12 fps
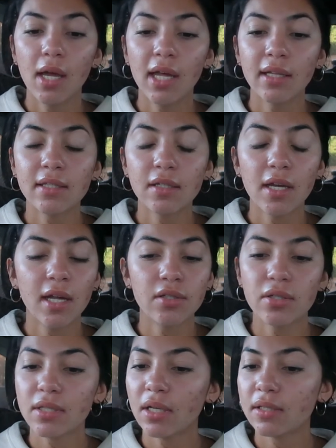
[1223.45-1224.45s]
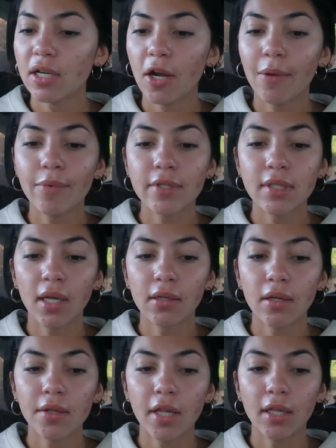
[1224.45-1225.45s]
it's it's just a terrible
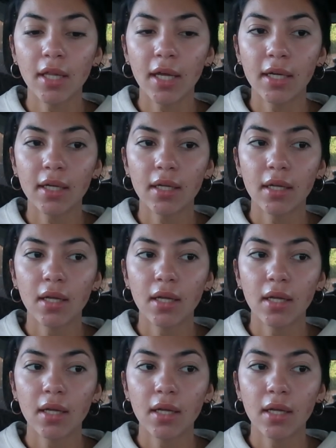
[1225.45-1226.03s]
cycle that like